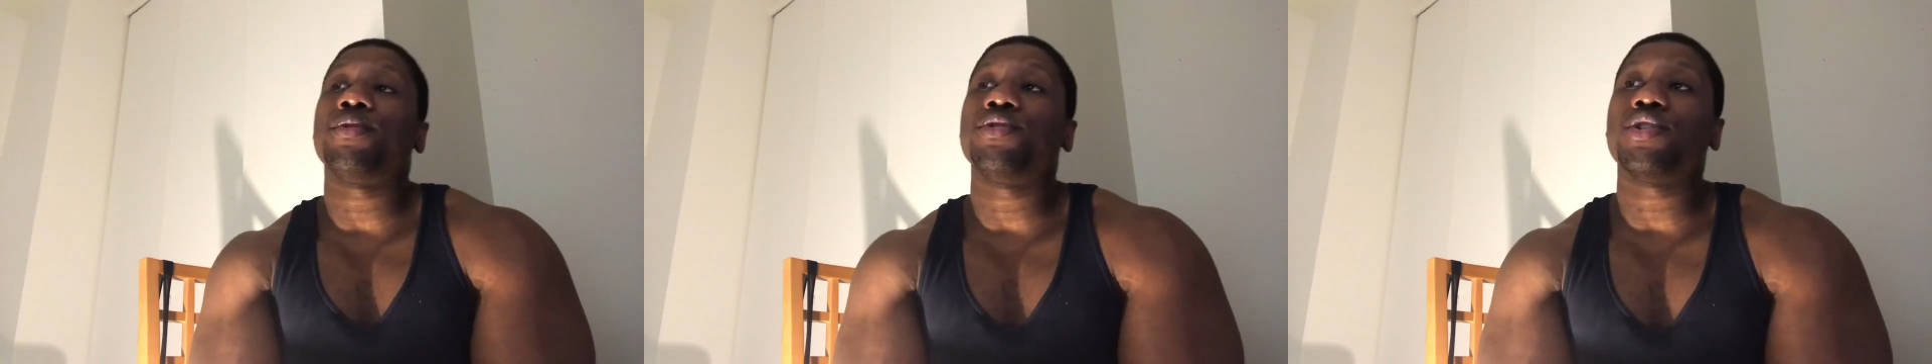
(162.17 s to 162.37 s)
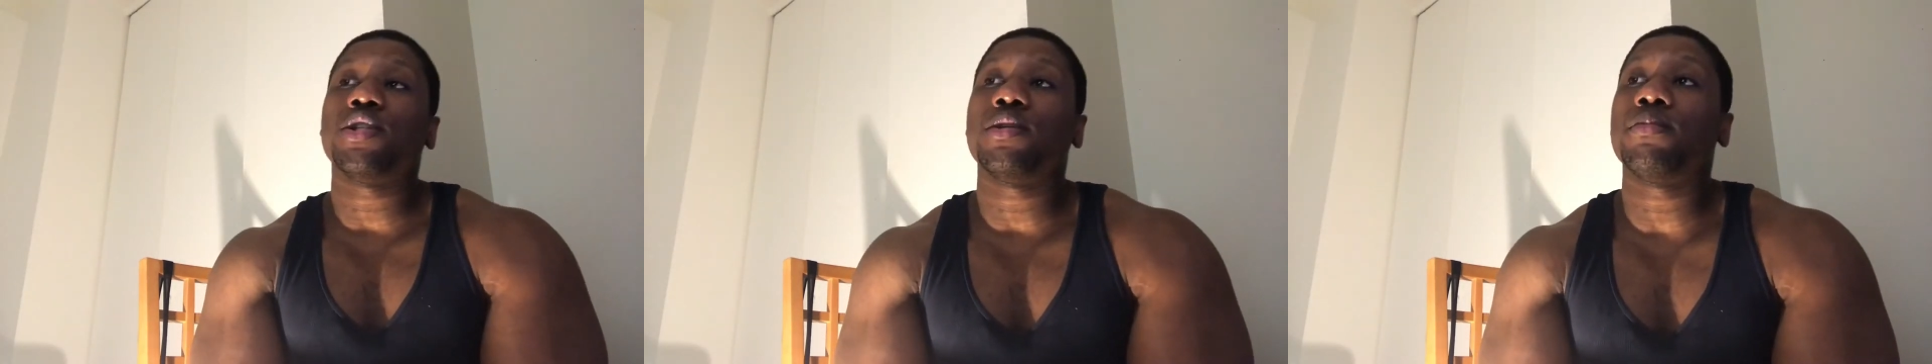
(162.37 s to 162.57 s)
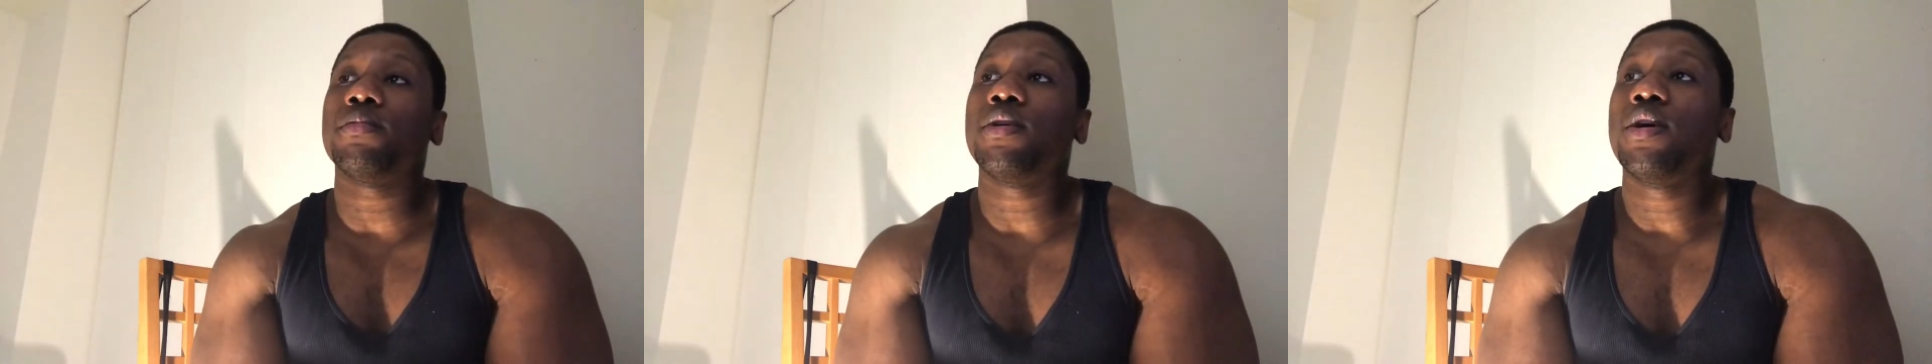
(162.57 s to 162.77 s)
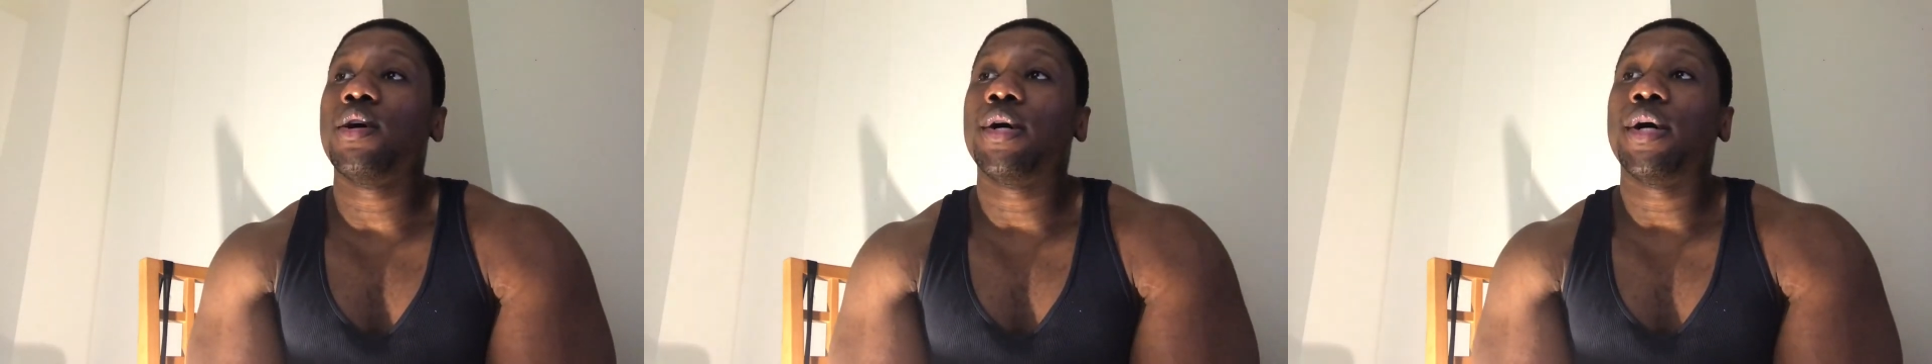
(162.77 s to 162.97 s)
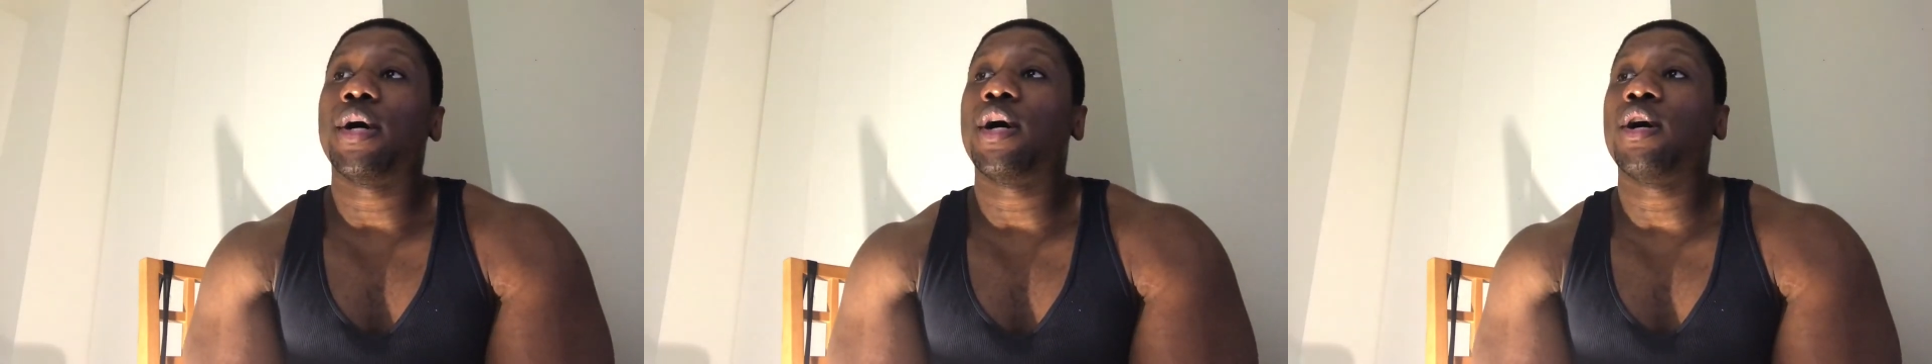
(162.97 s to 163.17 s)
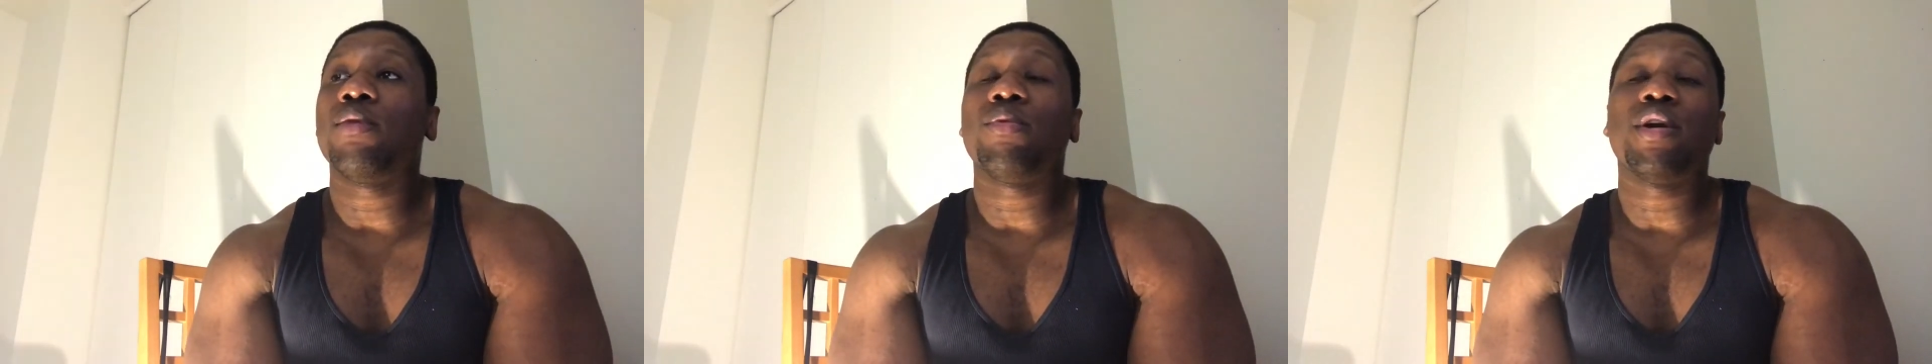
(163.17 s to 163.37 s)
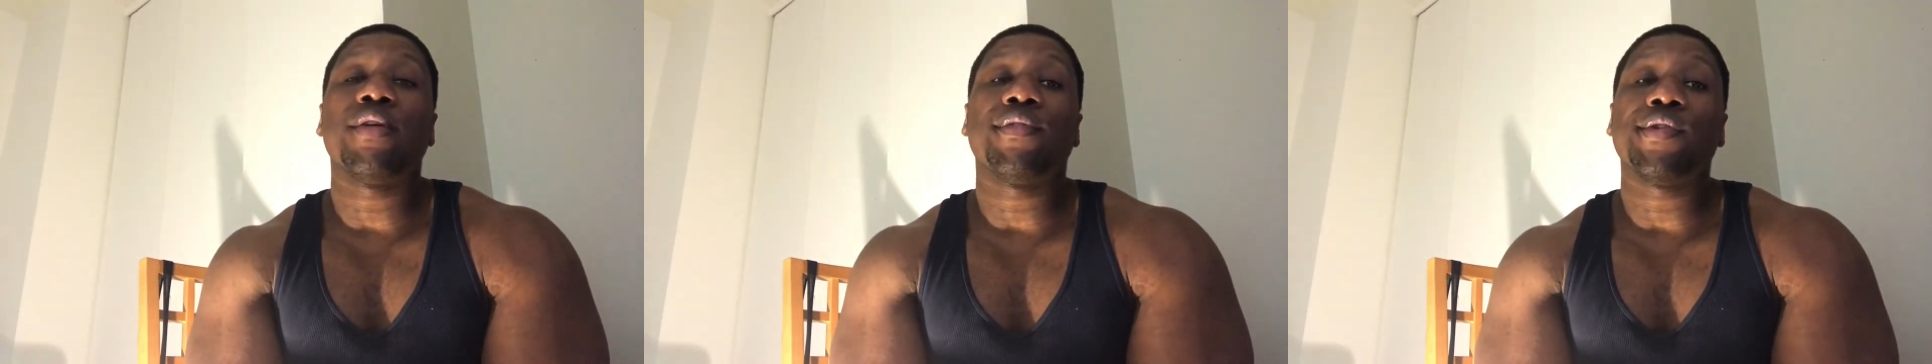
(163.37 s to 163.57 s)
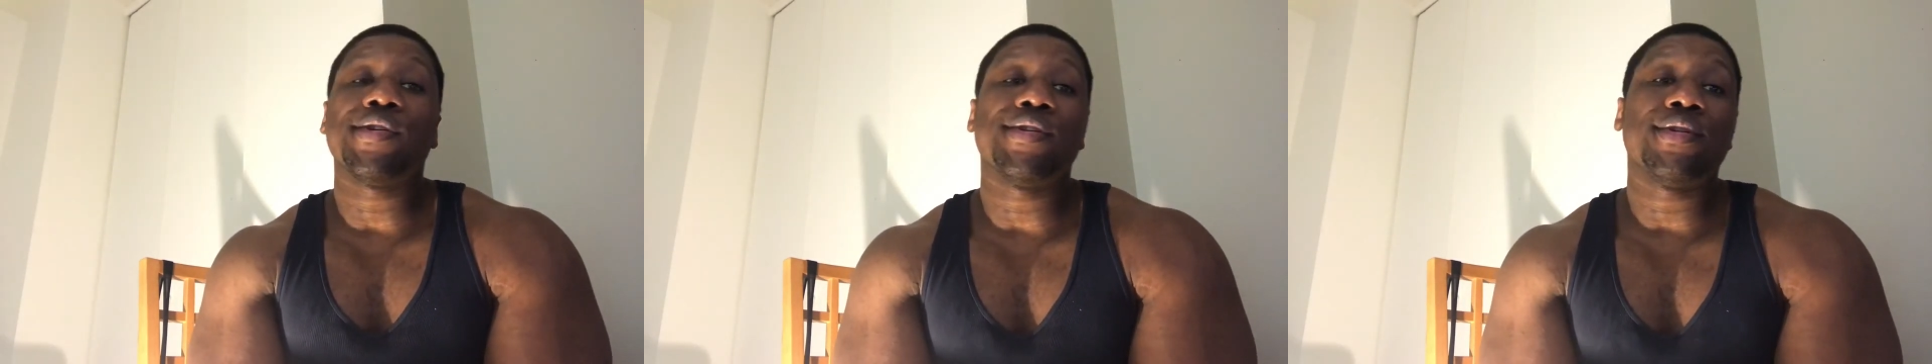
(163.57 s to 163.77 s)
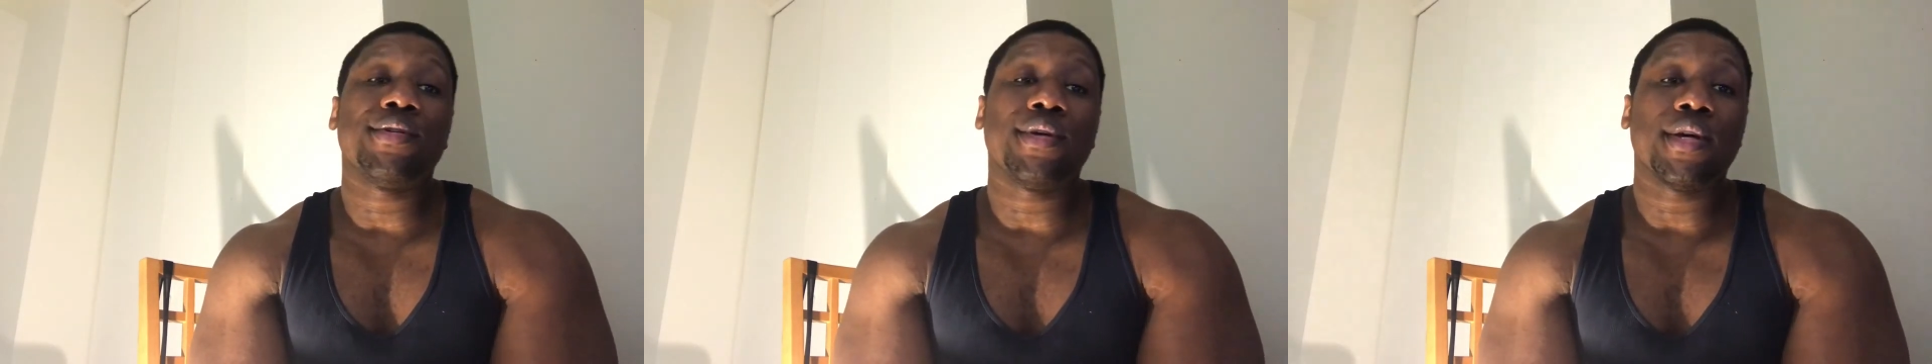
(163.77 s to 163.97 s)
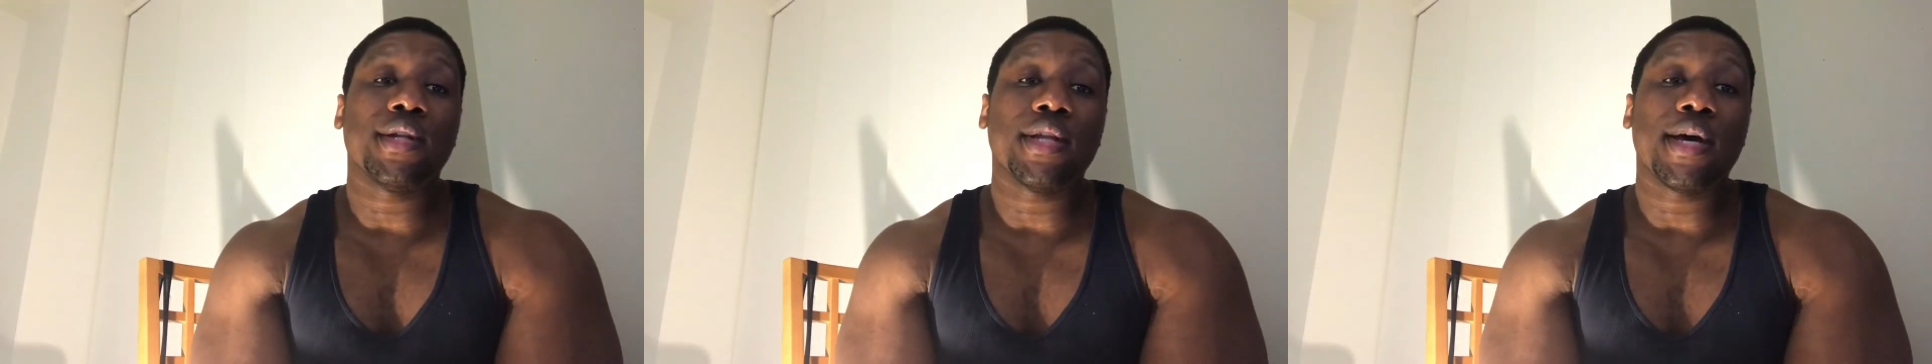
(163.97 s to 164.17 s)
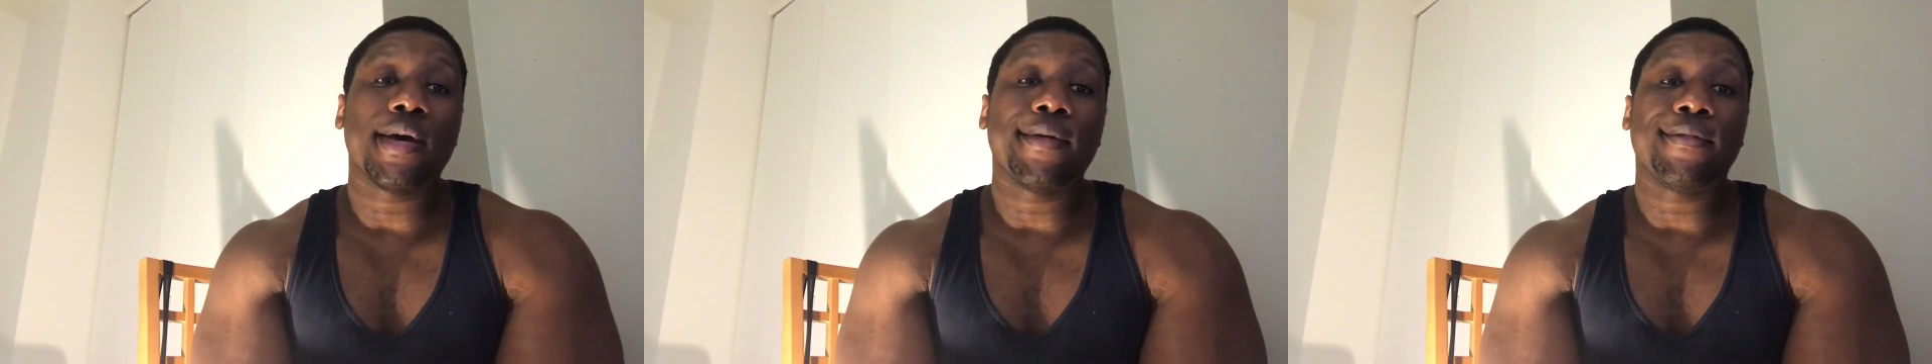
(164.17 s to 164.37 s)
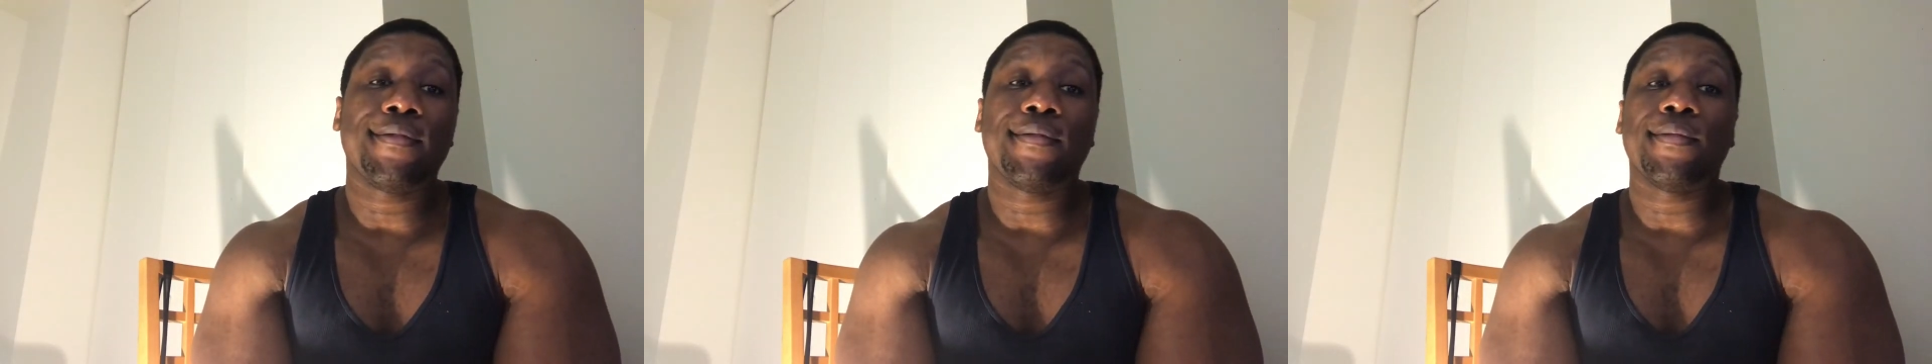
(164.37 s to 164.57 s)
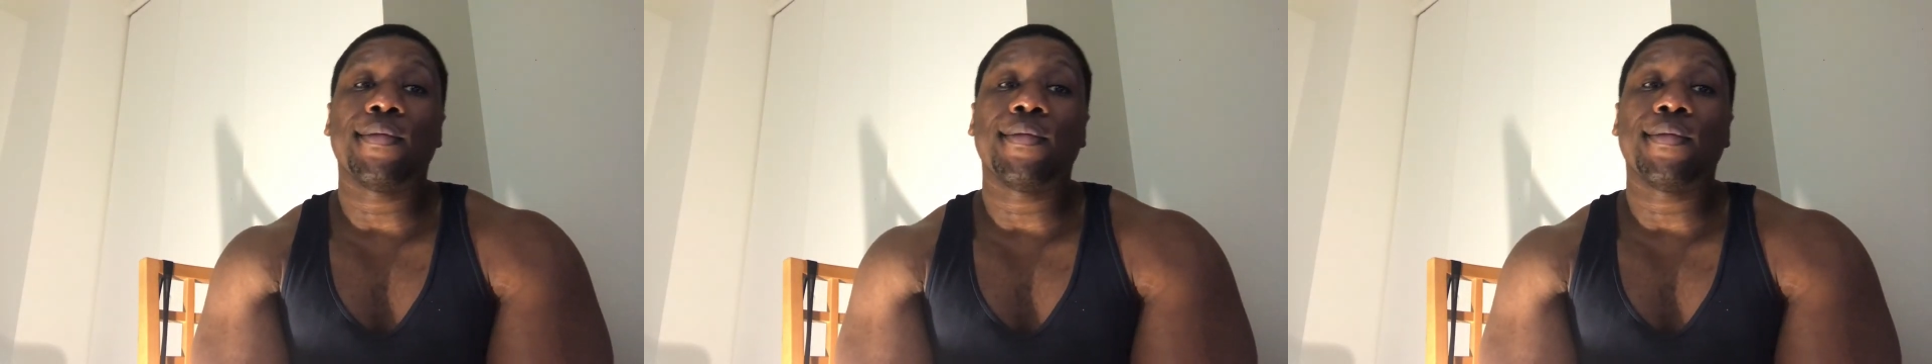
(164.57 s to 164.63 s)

in the gym, or whatever you're doing in life,